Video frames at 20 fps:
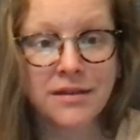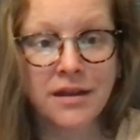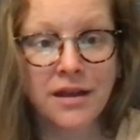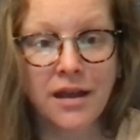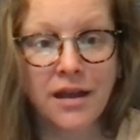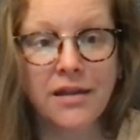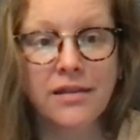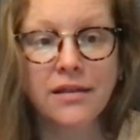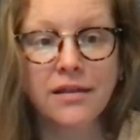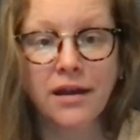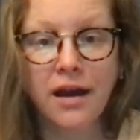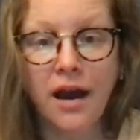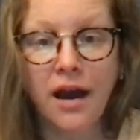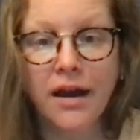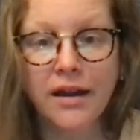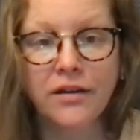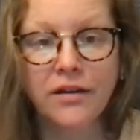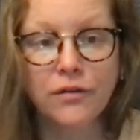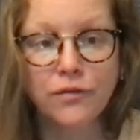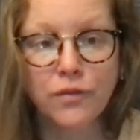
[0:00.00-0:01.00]
in the
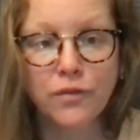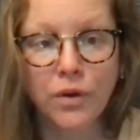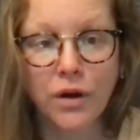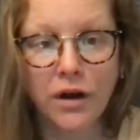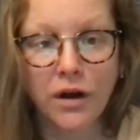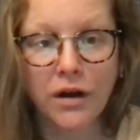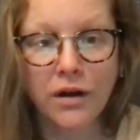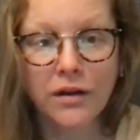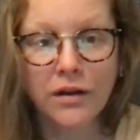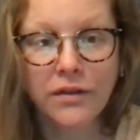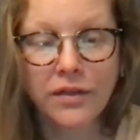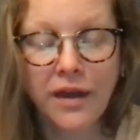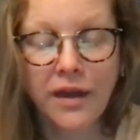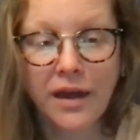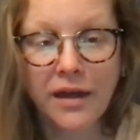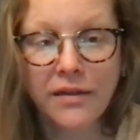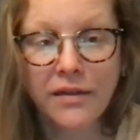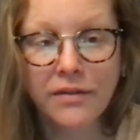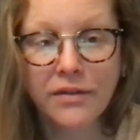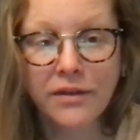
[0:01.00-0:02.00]
kind of work
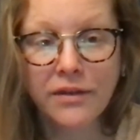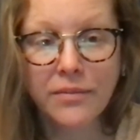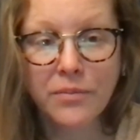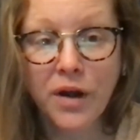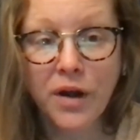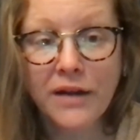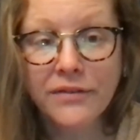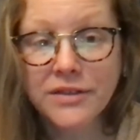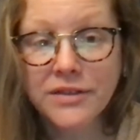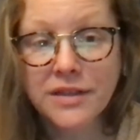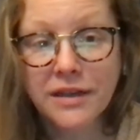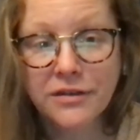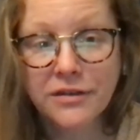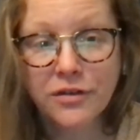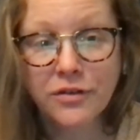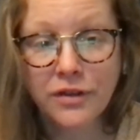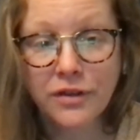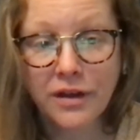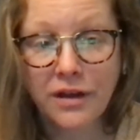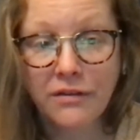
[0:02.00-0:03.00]
that the private
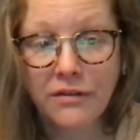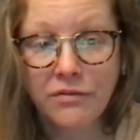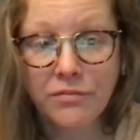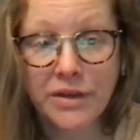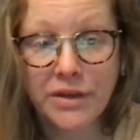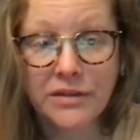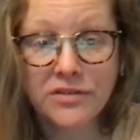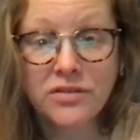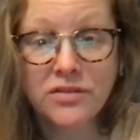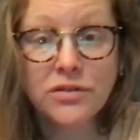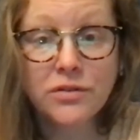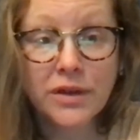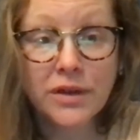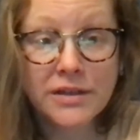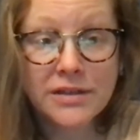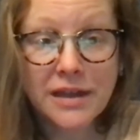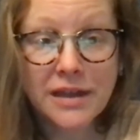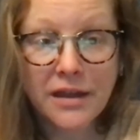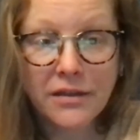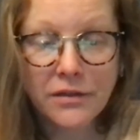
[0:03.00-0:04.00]
sector and the government is
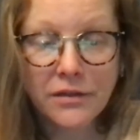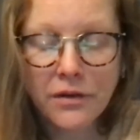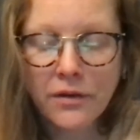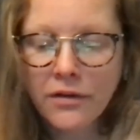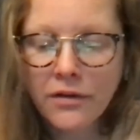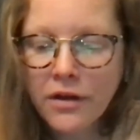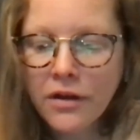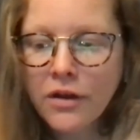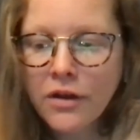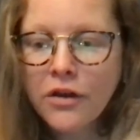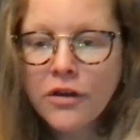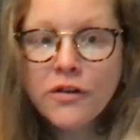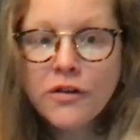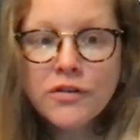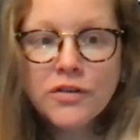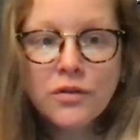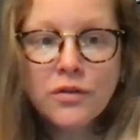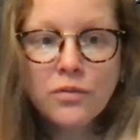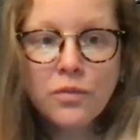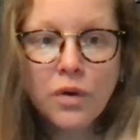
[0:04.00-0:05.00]
doing together.
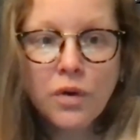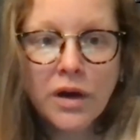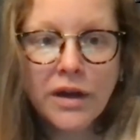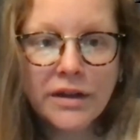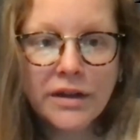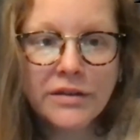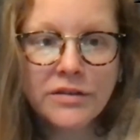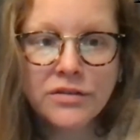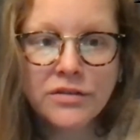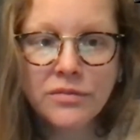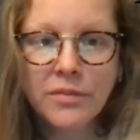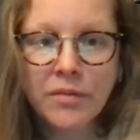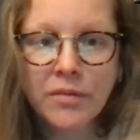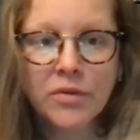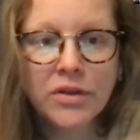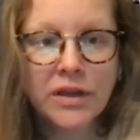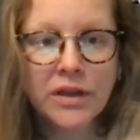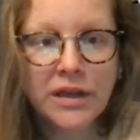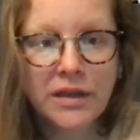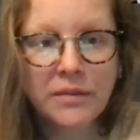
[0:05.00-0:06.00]
So one is, you
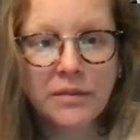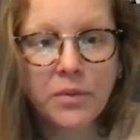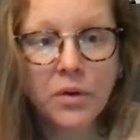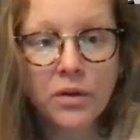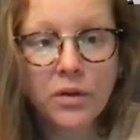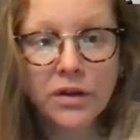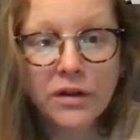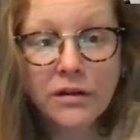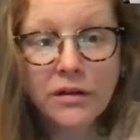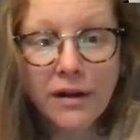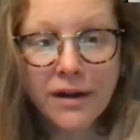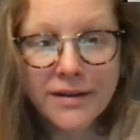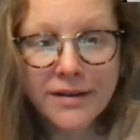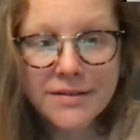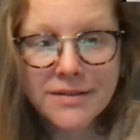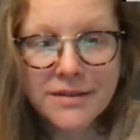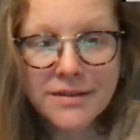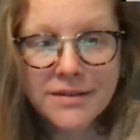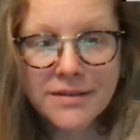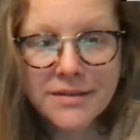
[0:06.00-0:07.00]
remember the Ebola
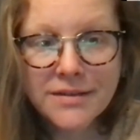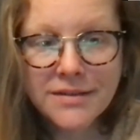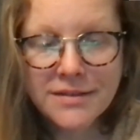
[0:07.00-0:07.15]
crisis?